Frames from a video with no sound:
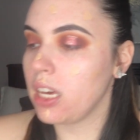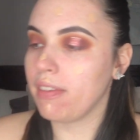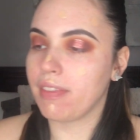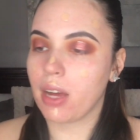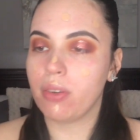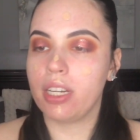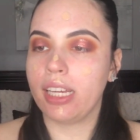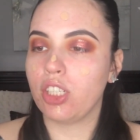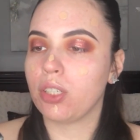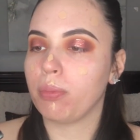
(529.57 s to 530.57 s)

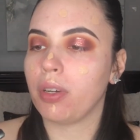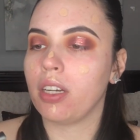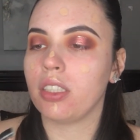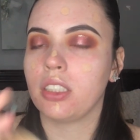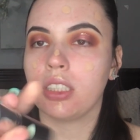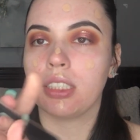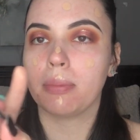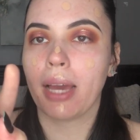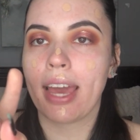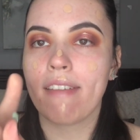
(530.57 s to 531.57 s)
foundation brush. This is
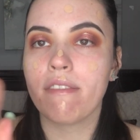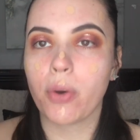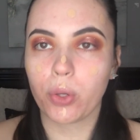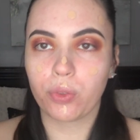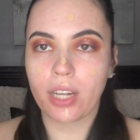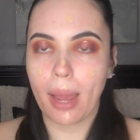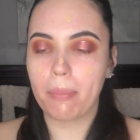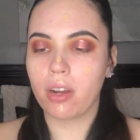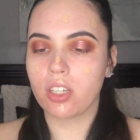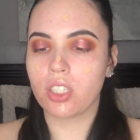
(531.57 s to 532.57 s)
my M439 brush.